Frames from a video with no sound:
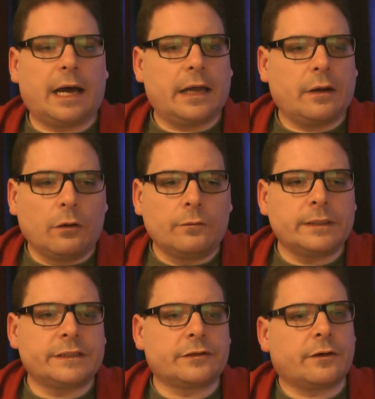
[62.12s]
I
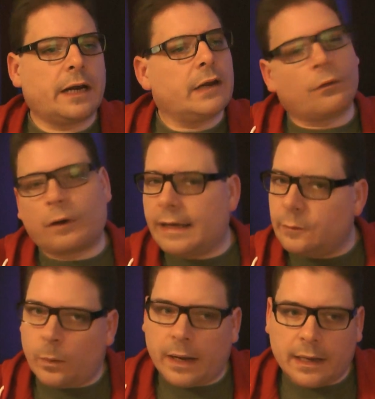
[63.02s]
always try
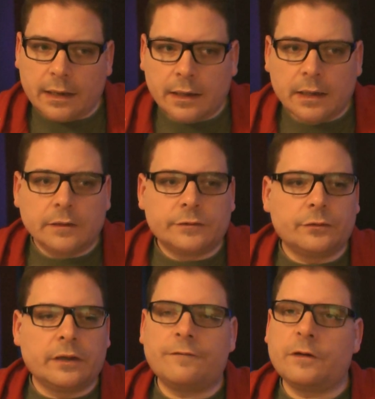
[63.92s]
right away
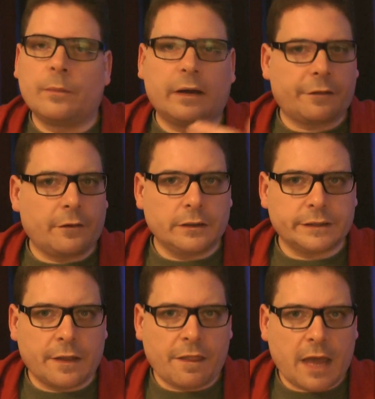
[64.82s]
to give you my
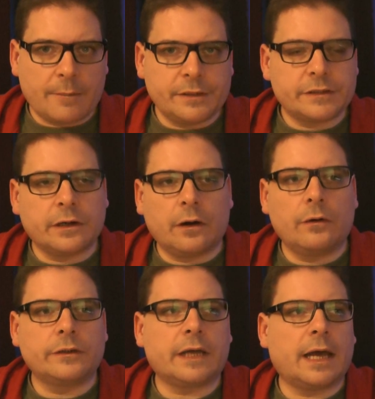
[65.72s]
thoughts on the
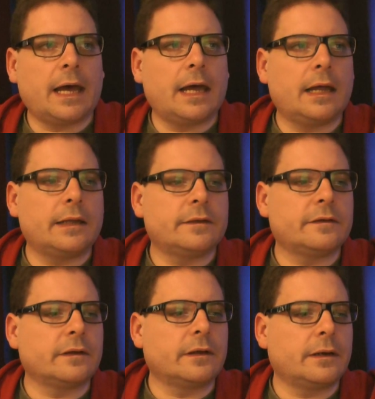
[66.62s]
episode,
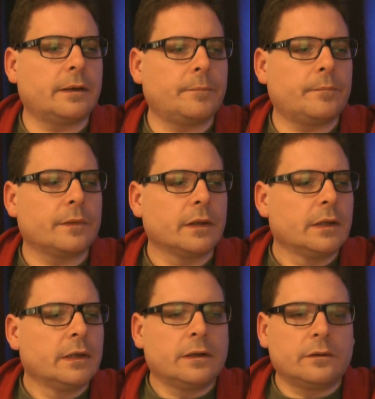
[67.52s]
and
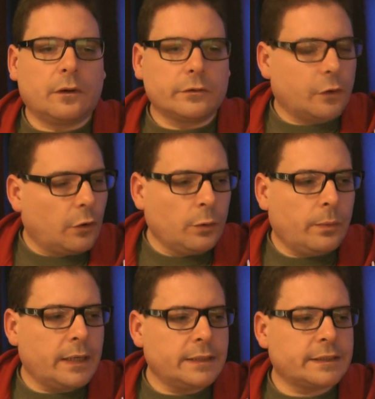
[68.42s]
not
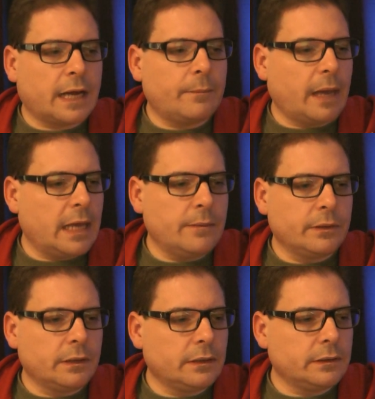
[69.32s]
always I'm
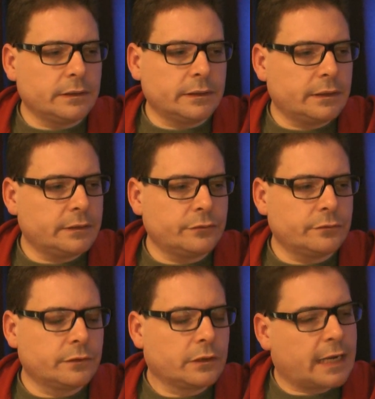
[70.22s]
able
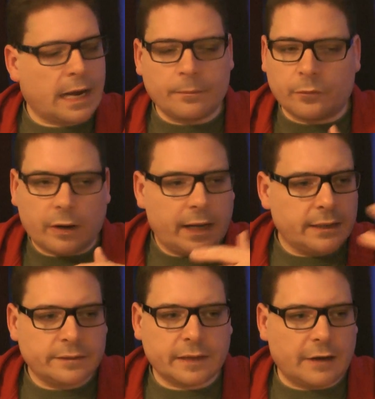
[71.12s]
to come
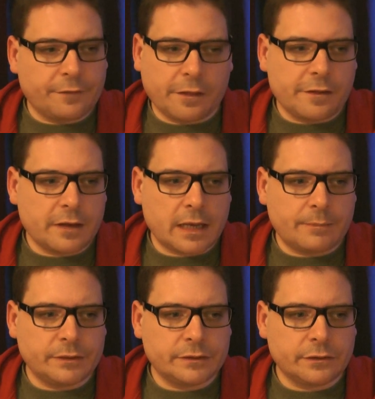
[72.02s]
right after the
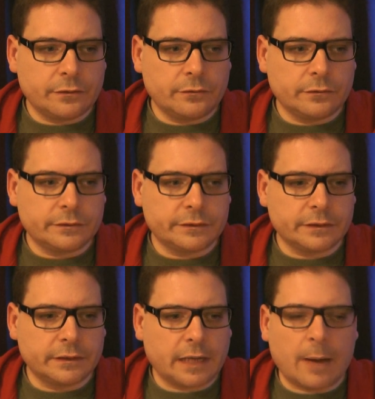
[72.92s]
episode
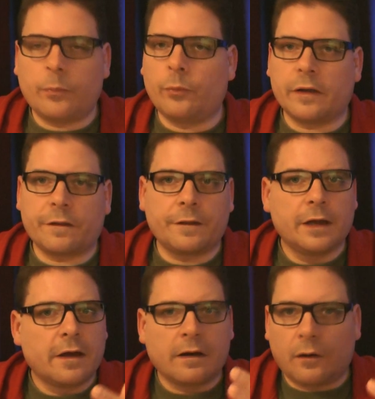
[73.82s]
up with
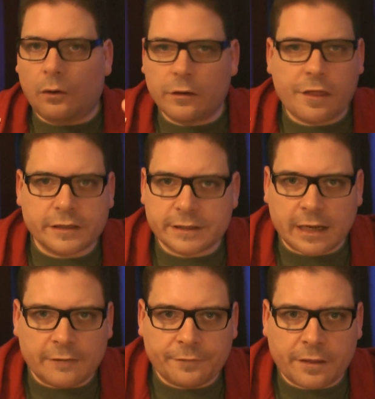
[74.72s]
all the
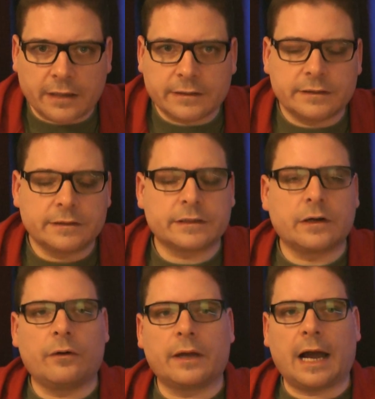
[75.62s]
stuff that's
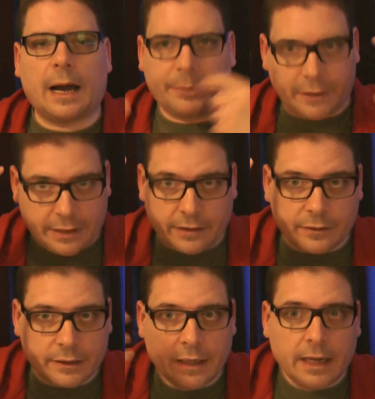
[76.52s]
going up
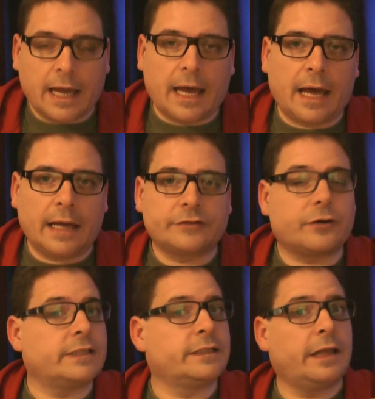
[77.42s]
here and
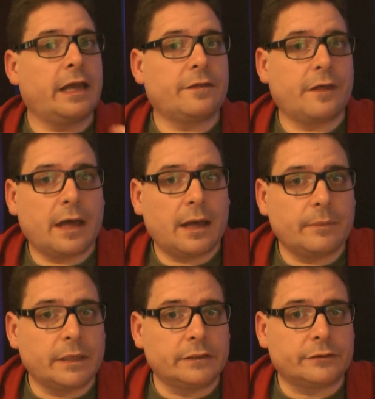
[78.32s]
translate
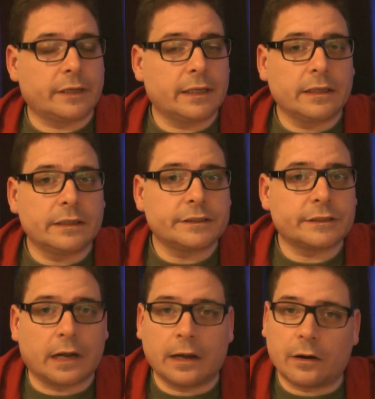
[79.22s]
them into
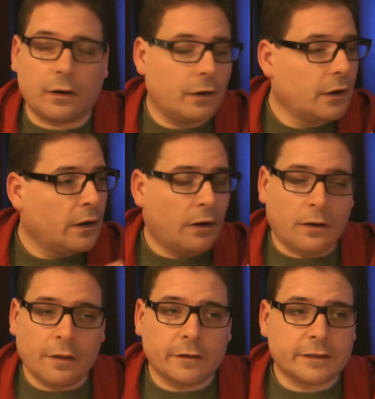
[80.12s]
English.
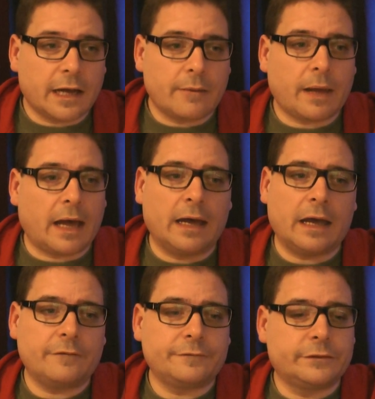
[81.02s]
All the time I
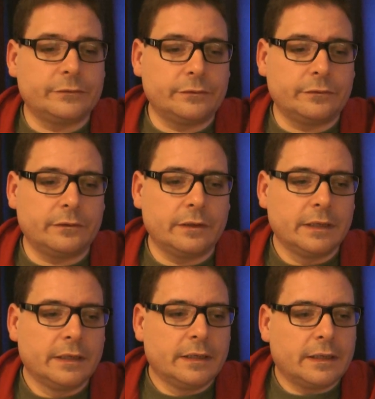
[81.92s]
have to,
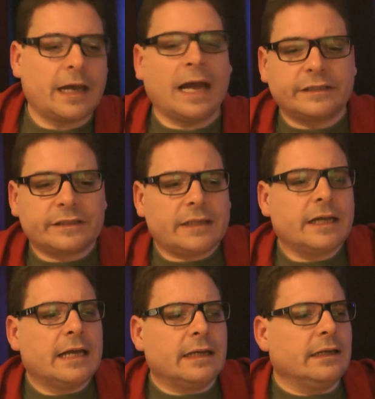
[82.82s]
I
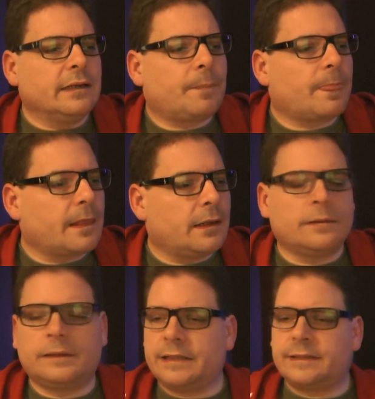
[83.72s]
start,
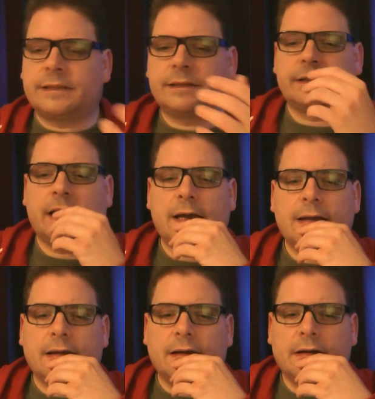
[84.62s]
let's
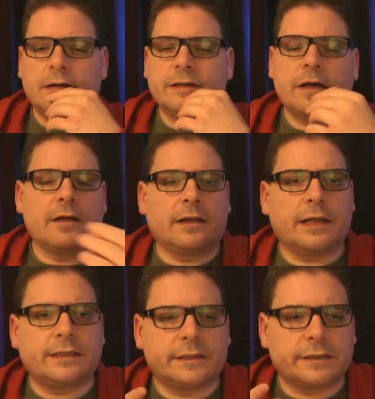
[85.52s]
say,
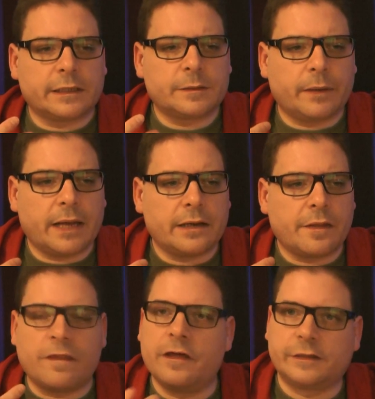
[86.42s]
let's explain
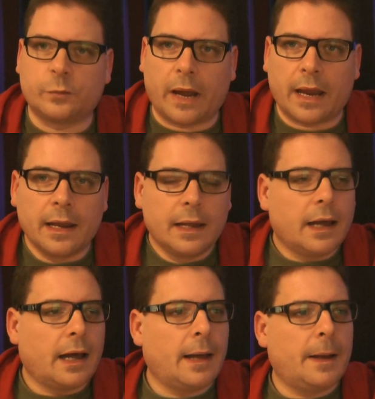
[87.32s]
it this way.
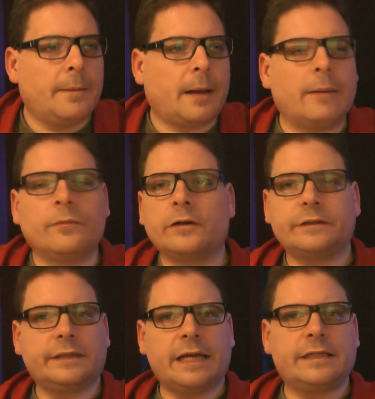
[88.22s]
I'm not
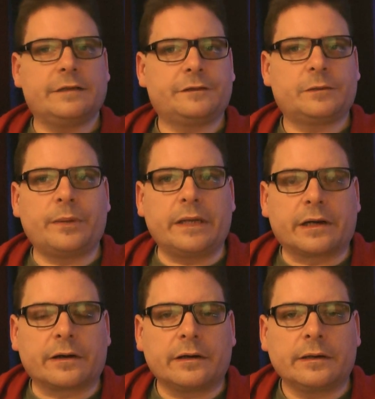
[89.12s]
a native
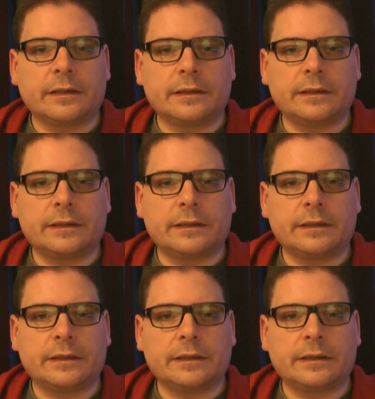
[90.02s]
speaker.